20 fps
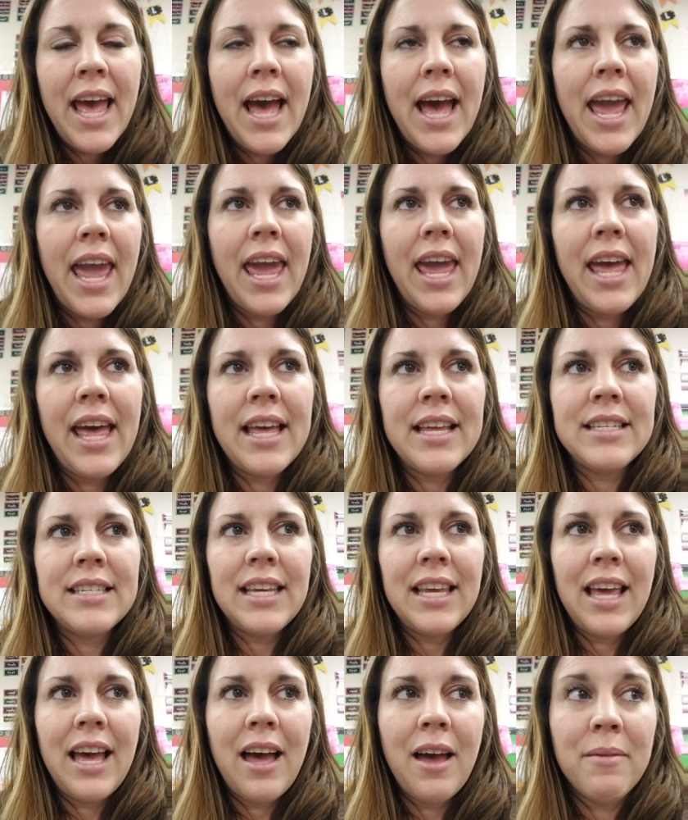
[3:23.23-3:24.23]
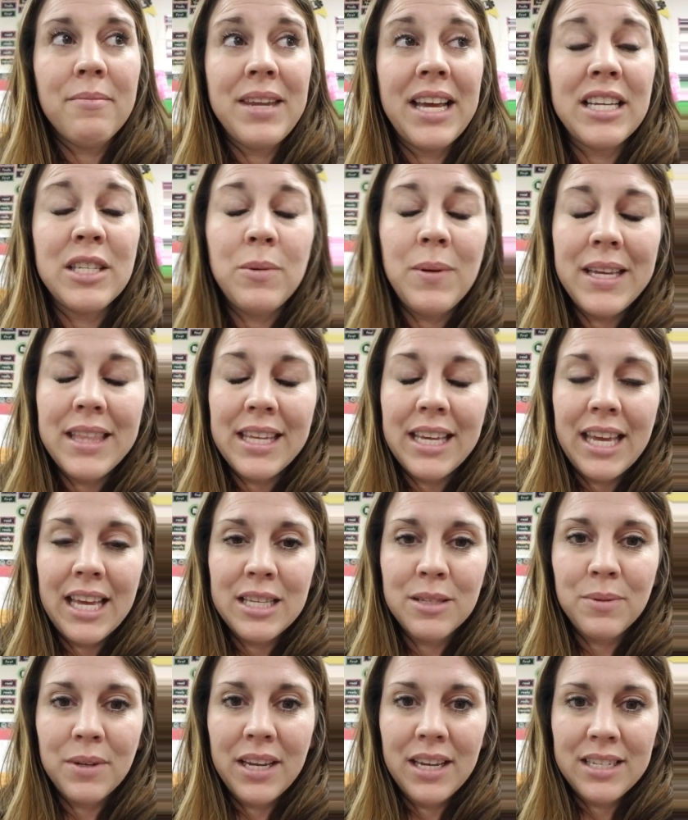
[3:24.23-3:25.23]
And next week the
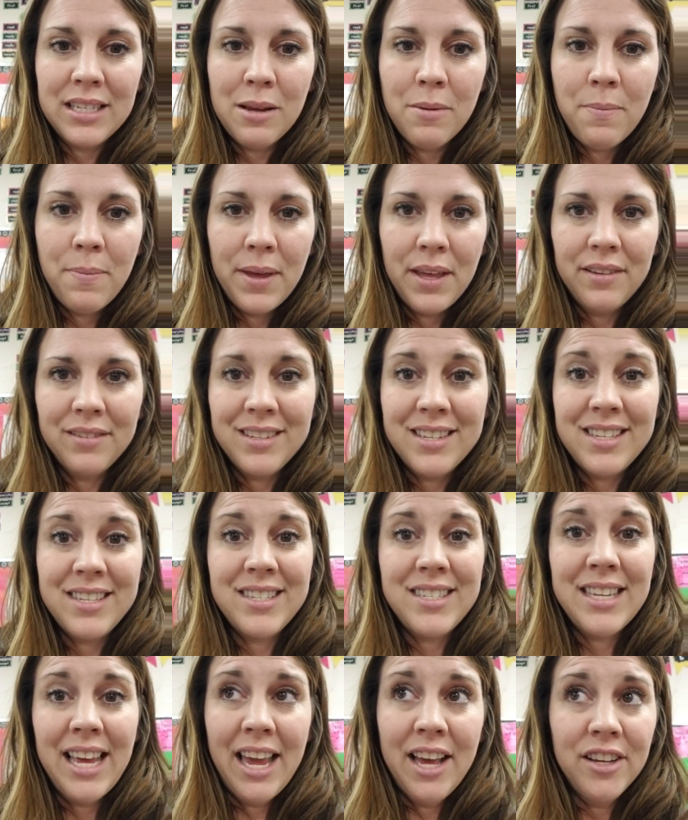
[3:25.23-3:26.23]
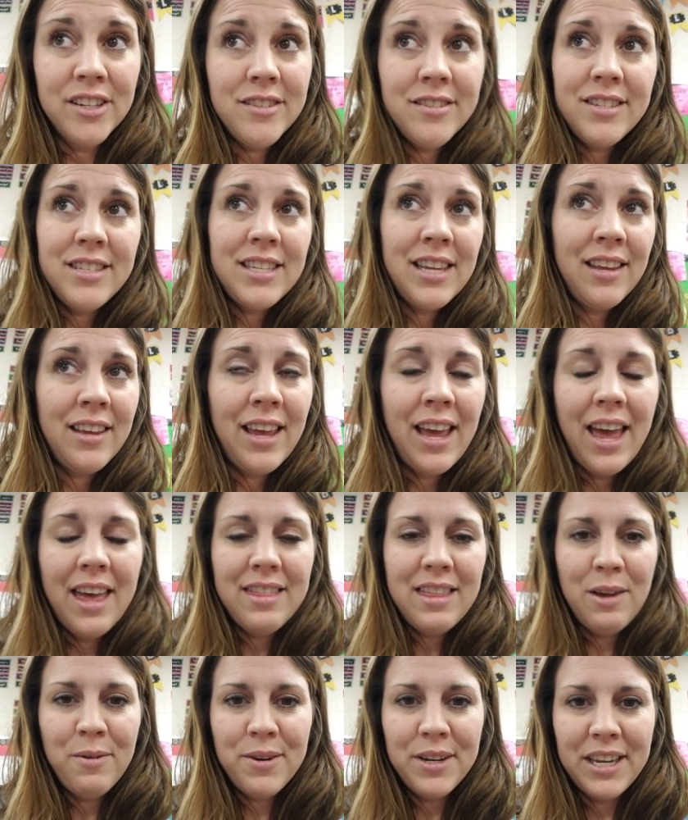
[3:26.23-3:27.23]
kids will get to build sails, and
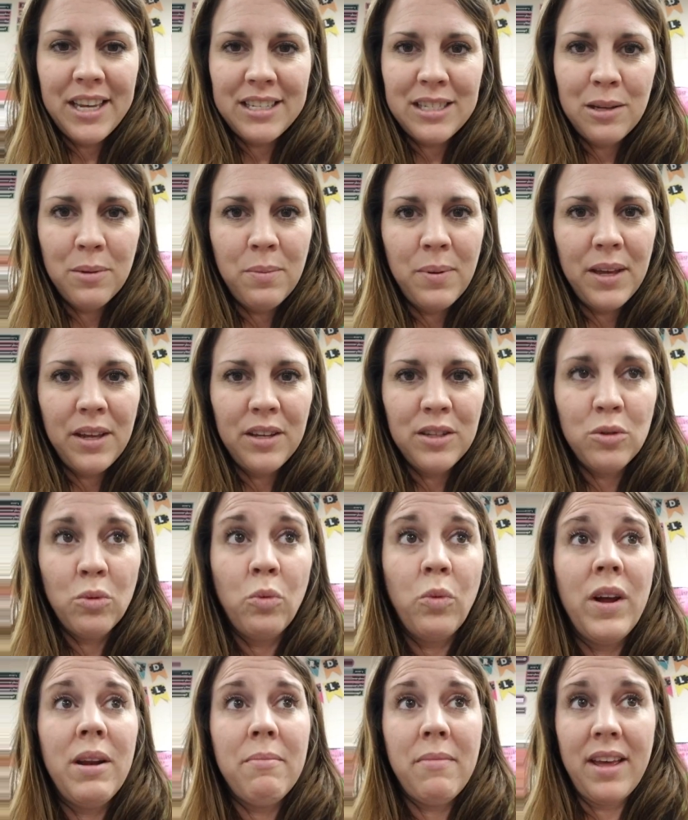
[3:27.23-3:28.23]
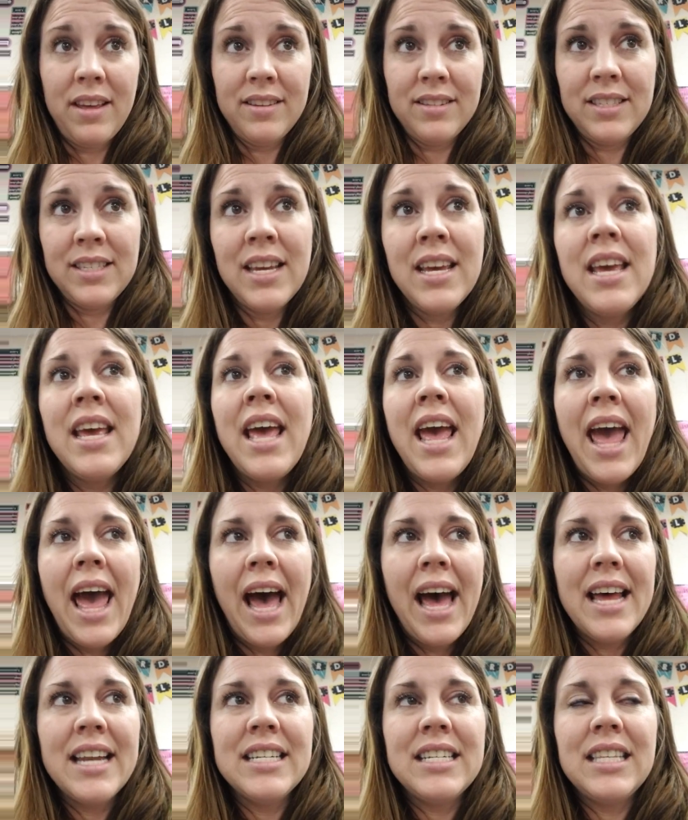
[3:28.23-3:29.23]
they will get to build windmills.
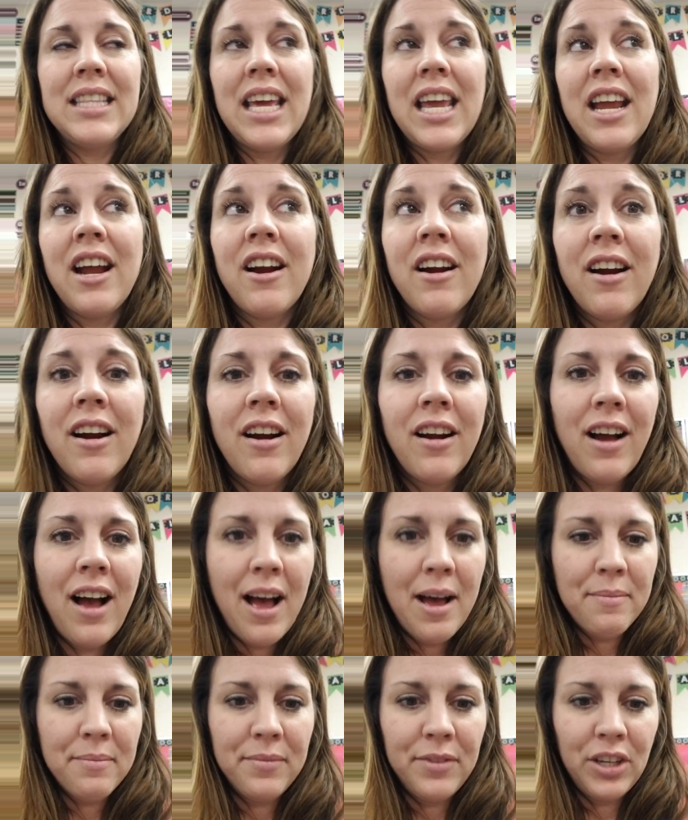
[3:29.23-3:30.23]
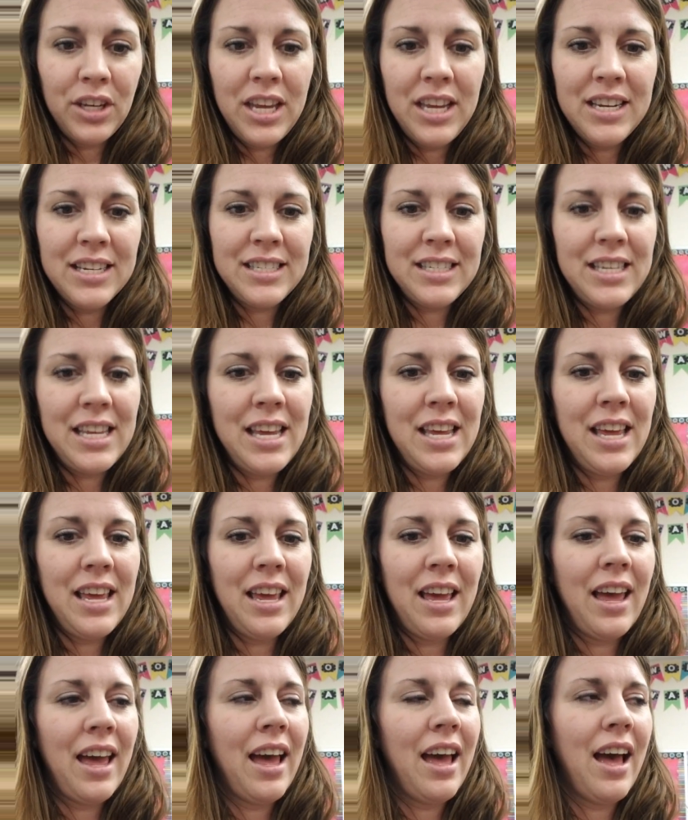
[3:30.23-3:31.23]
And they are looking to
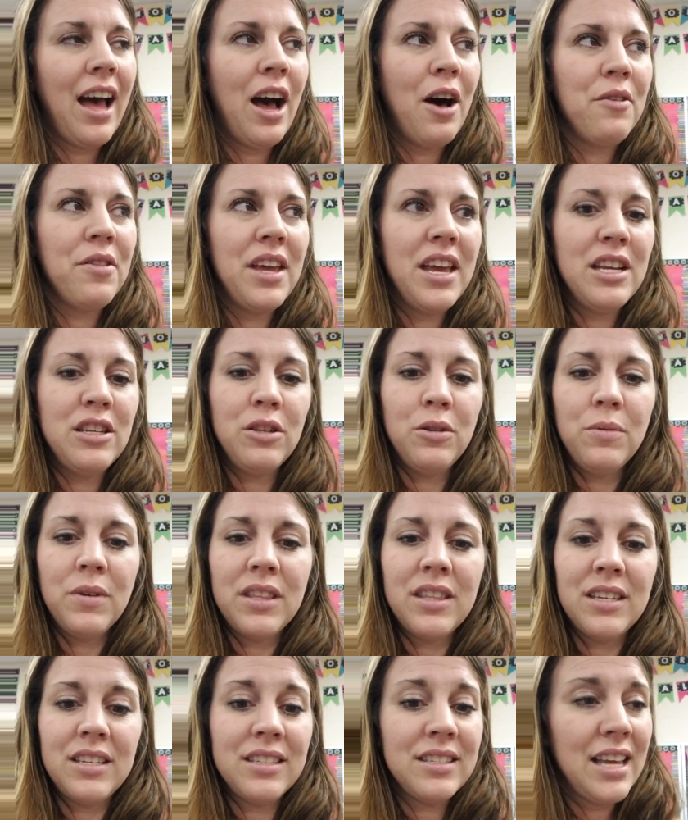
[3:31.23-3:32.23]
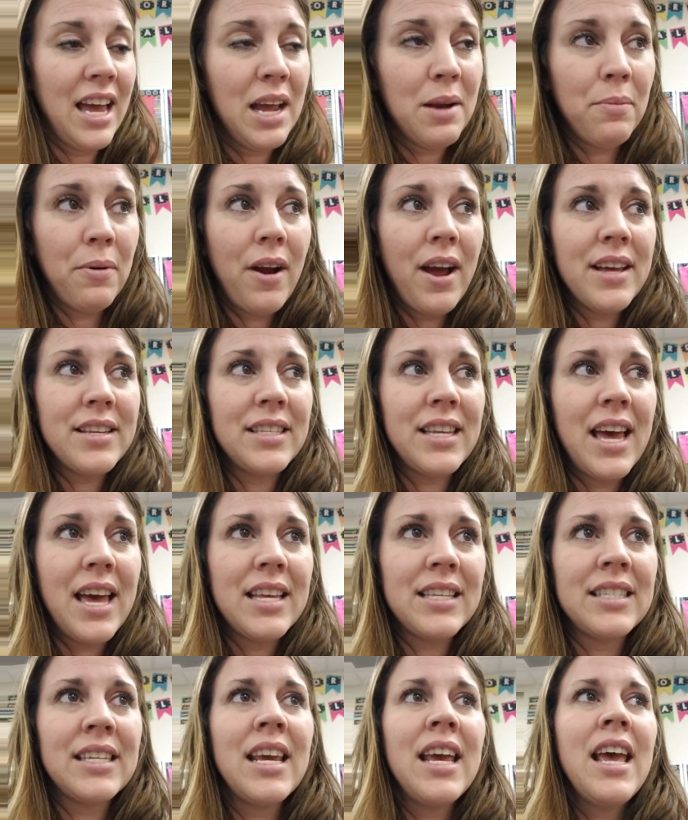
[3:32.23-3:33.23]
see how they do with the design
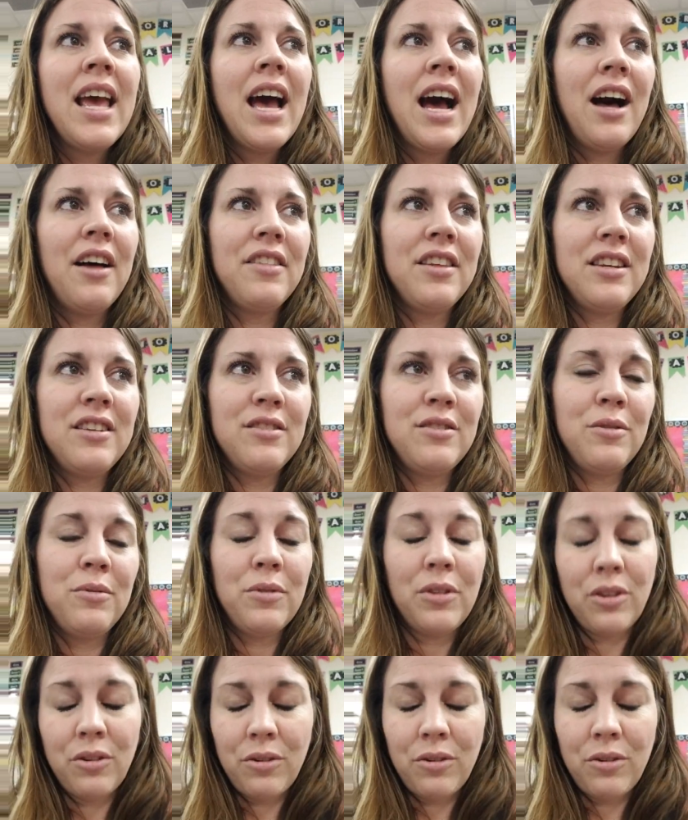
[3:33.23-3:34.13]
process, how they do